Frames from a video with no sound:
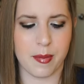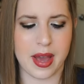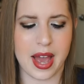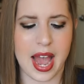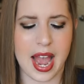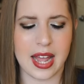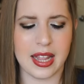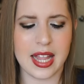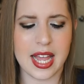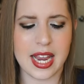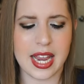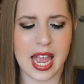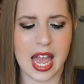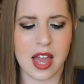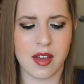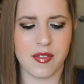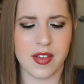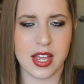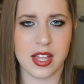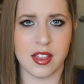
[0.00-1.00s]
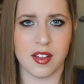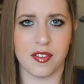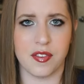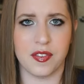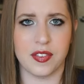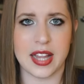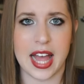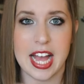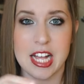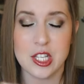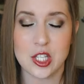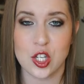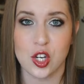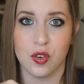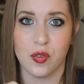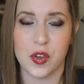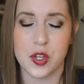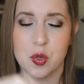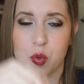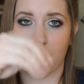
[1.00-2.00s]
but I like having the flat
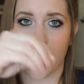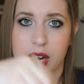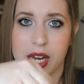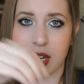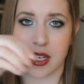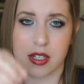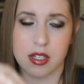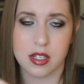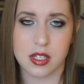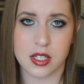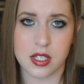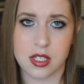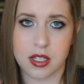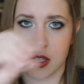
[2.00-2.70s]
surface where I could